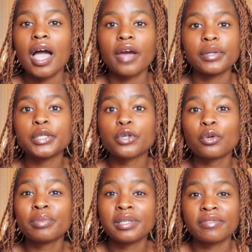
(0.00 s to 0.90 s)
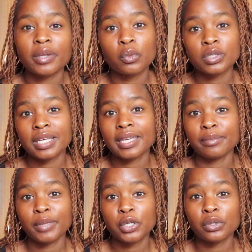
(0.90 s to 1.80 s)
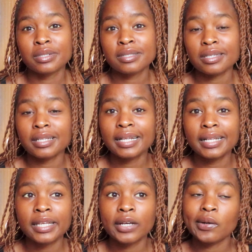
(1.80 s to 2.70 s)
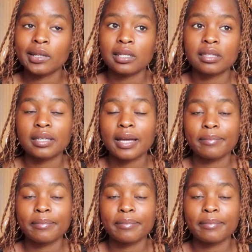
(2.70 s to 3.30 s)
I really don't believe that water can make your skin clear or anything.